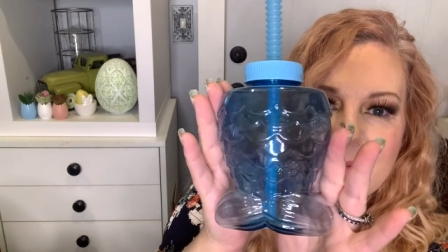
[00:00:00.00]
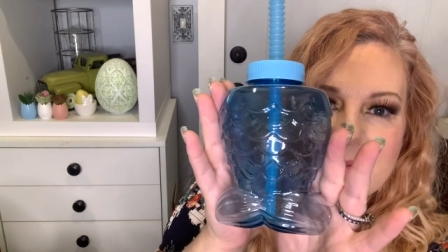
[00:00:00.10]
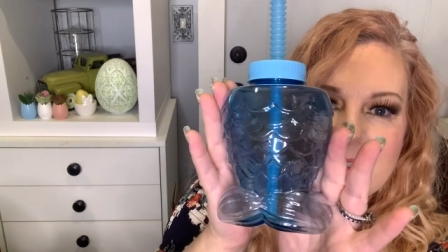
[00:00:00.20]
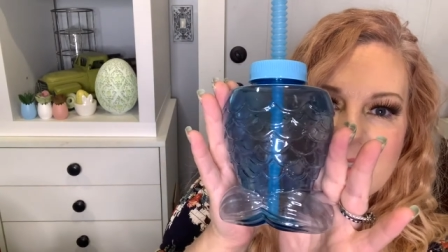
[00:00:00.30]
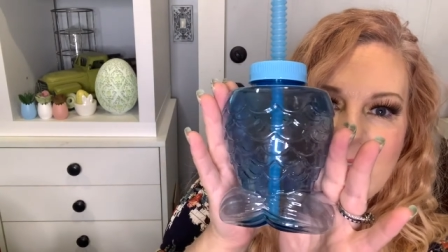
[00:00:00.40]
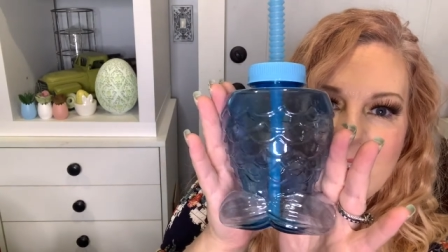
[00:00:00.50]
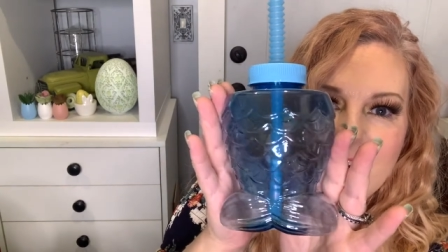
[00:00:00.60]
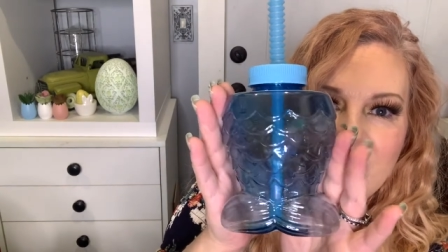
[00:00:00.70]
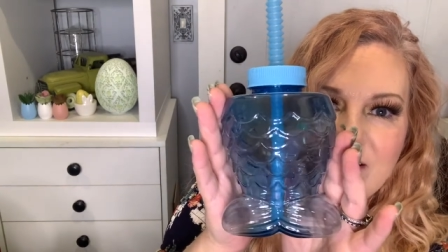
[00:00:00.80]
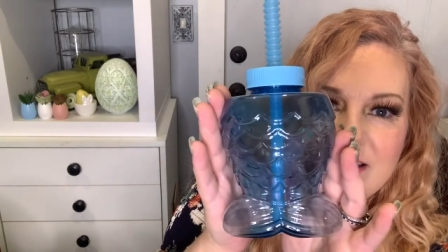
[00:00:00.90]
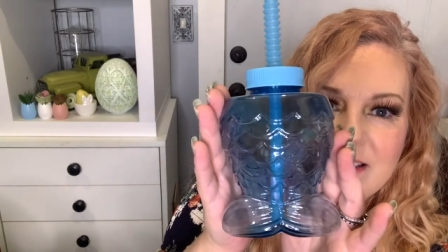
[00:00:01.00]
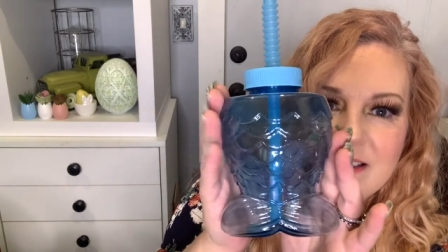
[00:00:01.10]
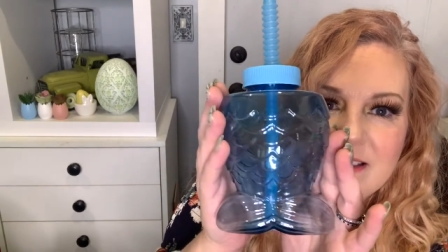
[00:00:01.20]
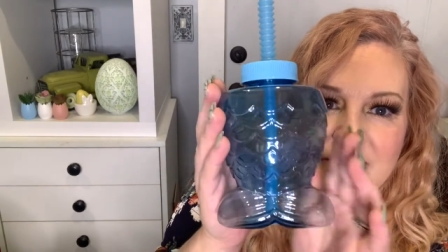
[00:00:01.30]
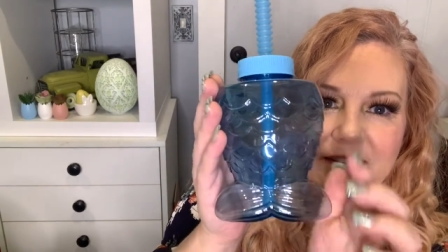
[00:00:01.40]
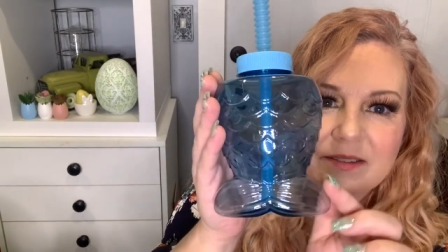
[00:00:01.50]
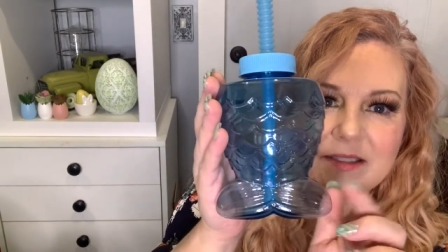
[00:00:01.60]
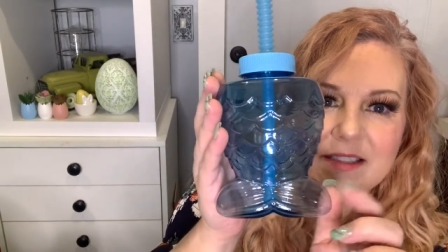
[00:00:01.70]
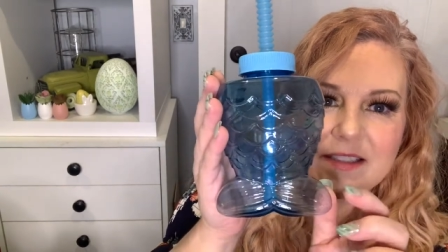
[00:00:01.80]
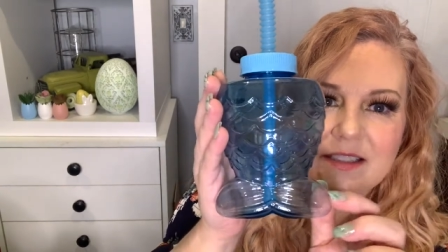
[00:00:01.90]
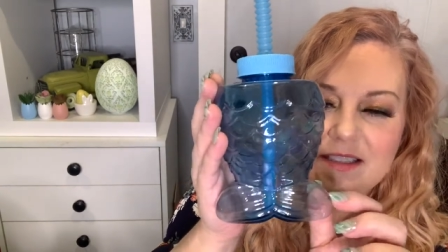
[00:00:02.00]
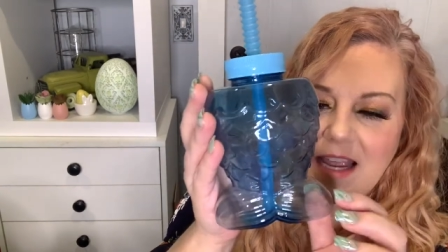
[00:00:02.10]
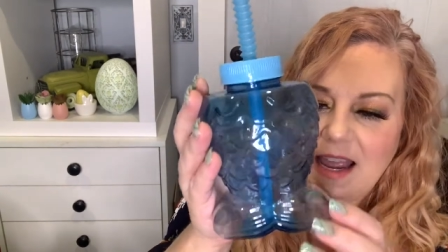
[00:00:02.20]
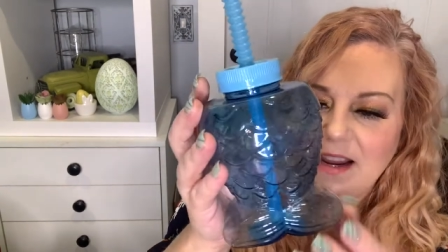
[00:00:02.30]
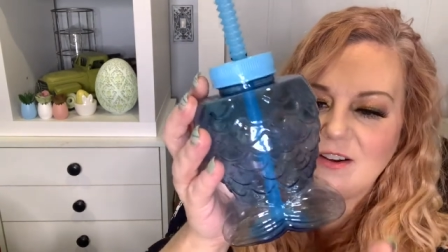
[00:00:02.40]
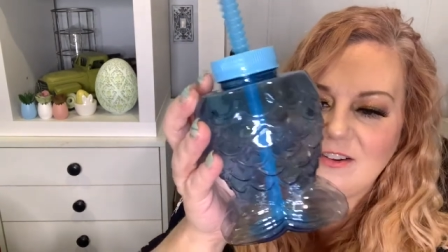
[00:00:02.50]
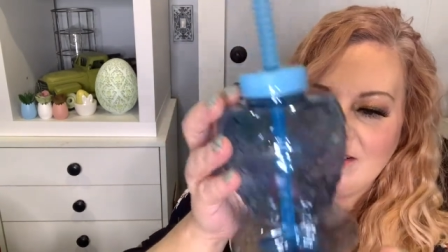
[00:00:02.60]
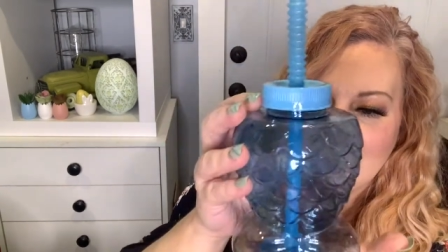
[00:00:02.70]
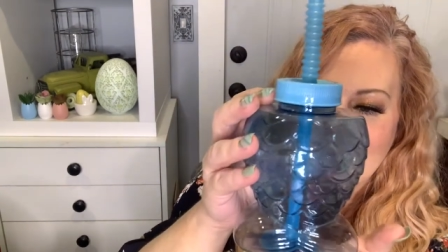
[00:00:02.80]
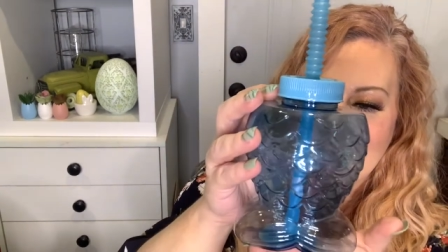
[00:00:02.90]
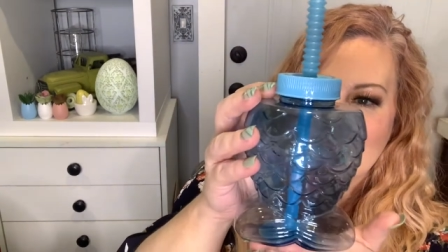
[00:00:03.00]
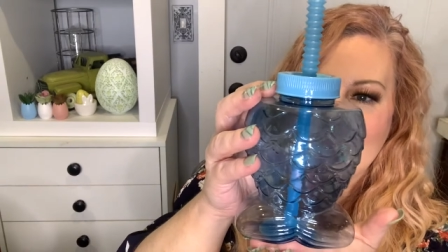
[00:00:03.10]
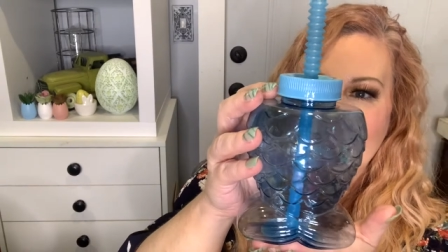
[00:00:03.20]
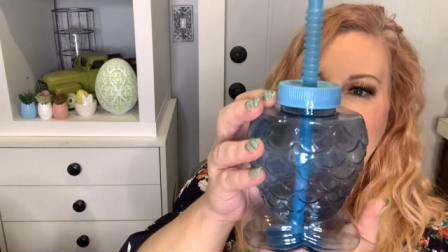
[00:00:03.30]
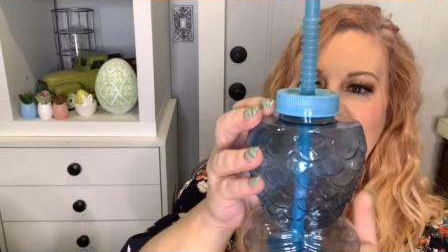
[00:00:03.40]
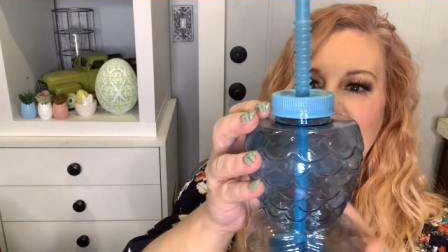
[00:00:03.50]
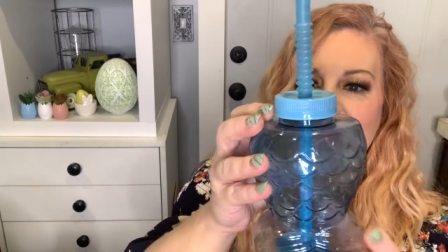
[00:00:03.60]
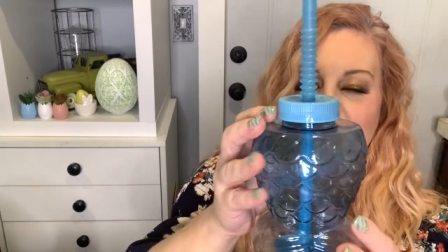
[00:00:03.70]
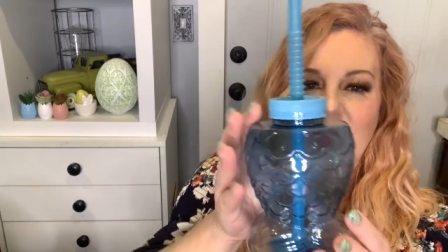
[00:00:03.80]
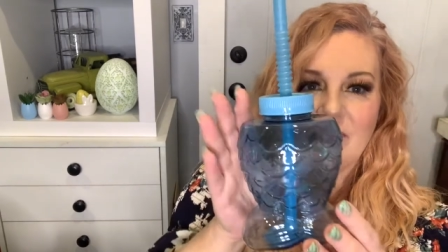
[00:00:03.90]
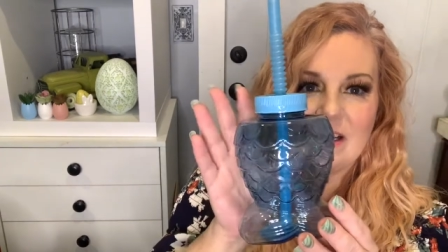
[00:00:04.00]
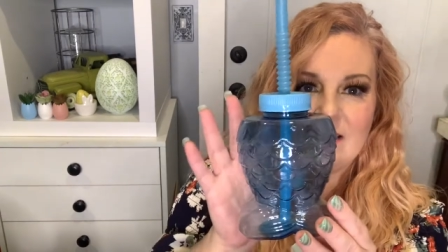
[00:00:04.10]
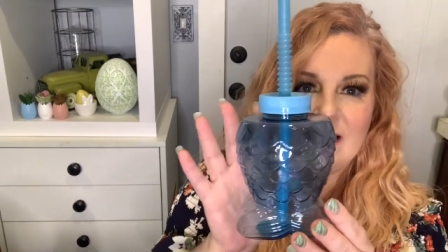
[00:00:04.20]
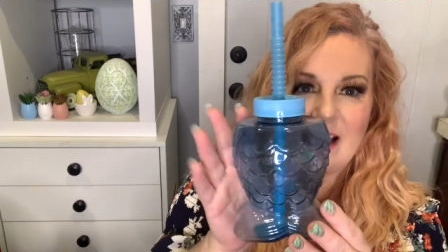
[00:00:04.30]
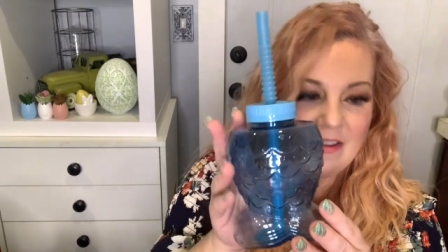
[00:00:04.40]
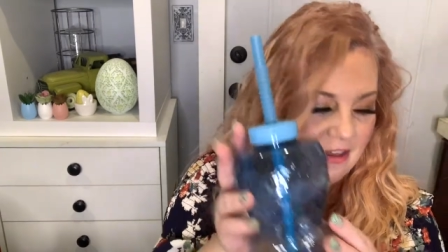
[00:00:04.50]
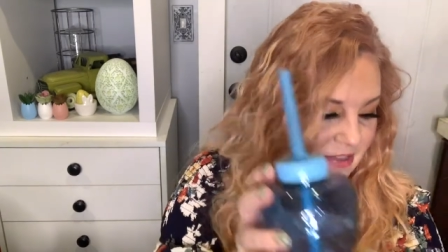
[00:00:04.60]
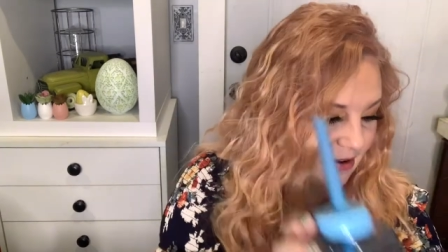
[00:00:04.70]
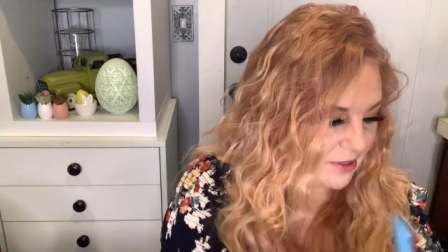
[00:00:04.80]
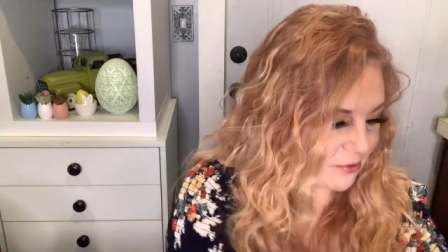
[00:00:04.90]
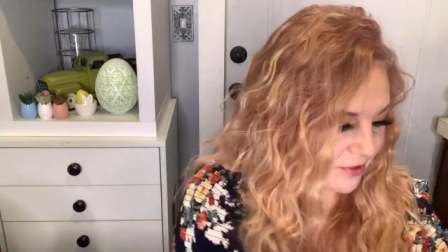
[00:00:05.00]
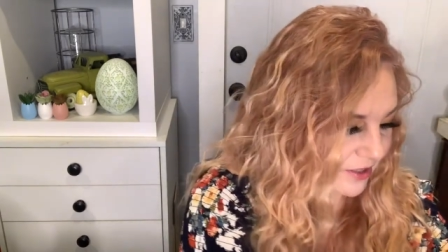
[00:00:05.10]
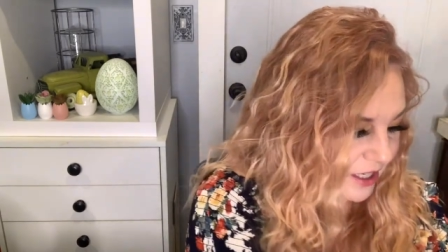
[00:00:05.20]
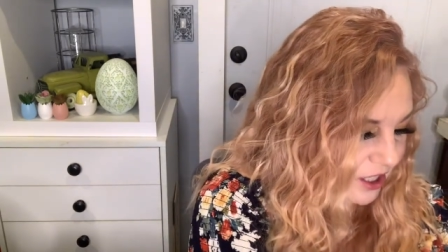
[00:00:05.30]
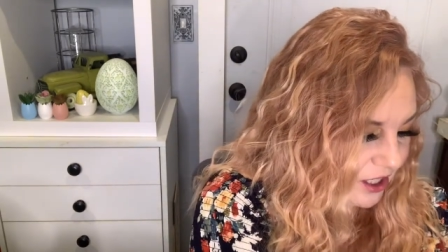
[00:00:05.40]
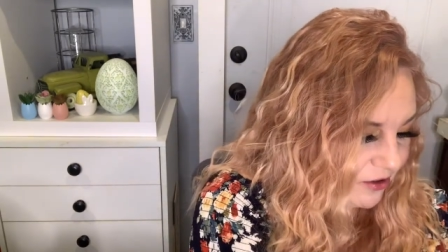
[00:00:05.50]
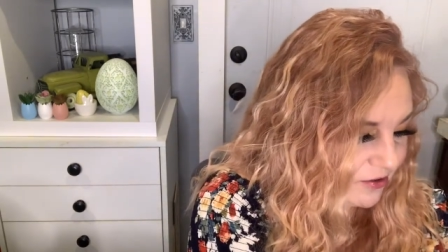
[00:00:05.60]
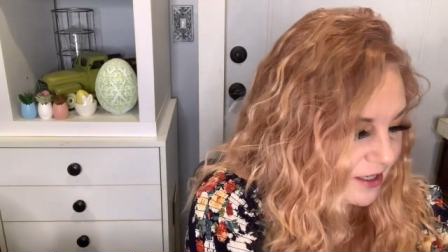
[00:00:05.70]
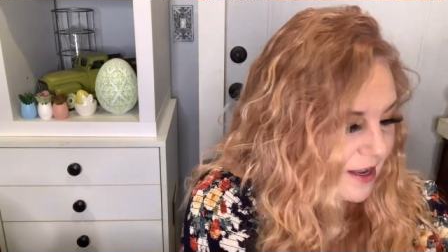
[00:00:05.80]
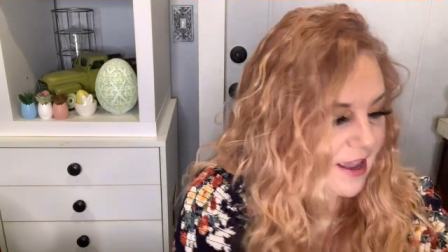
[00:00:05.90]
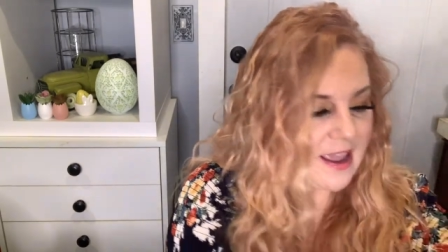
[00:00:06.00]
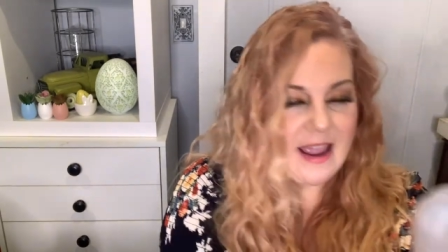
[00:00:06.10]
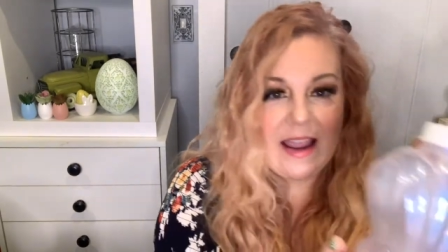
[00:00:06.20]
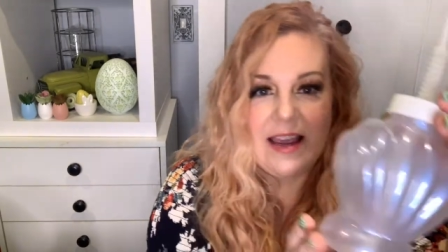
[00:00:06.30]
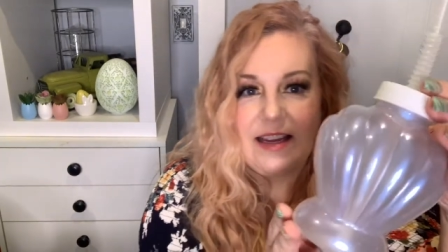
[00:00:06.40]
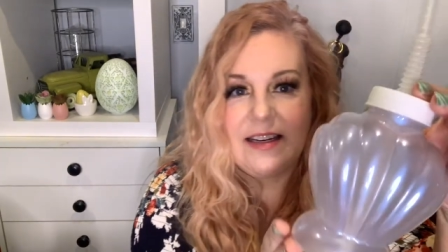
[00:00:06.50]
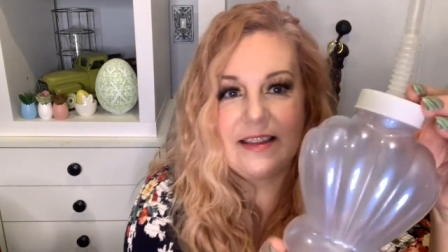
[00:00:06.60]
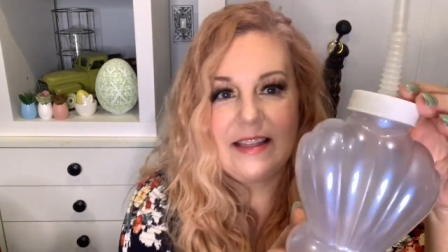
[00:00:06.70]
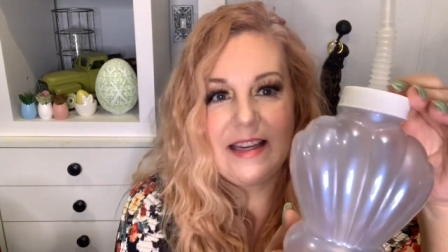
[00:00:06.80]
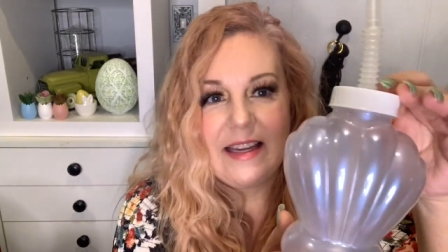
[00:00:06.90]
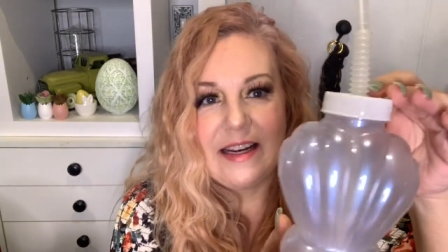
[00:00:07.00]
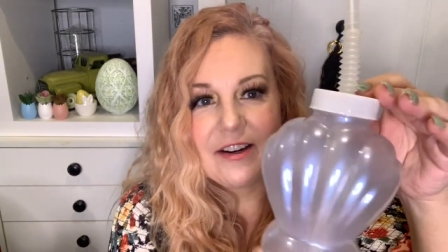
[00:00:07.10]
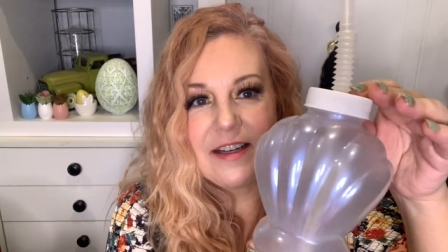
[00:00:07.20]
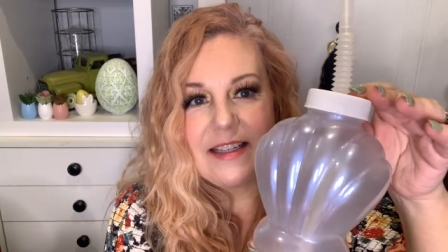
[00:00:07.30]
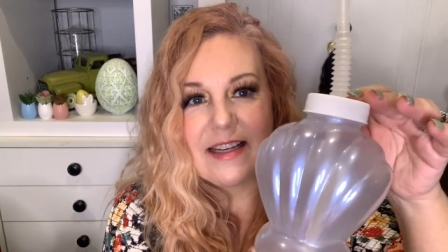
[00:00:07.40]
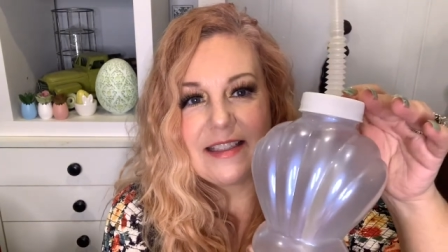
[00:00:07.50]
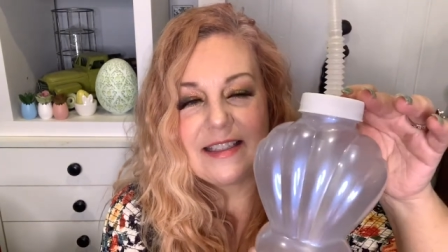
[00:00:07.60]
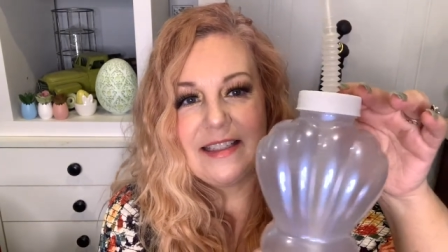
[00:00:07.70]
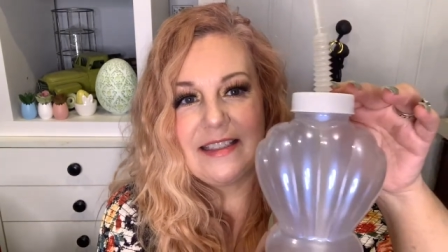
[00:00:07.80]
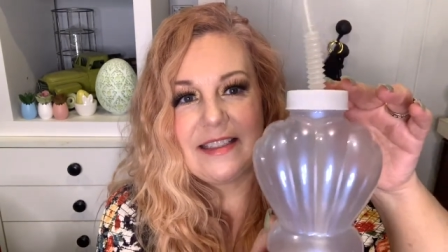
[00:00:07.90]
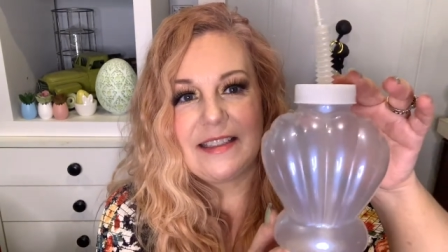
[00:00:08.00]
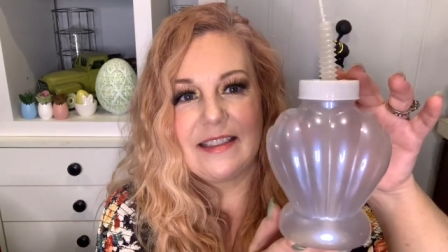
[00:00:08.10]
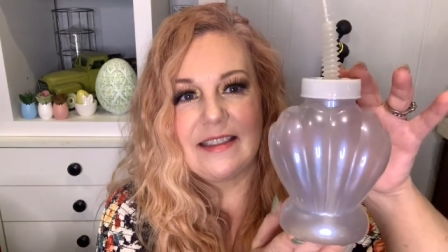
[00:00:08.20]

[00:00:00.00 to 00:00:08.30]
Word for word: scale with the little tail, and it just sits just perfectly. I thought that was really cute. And the iridescent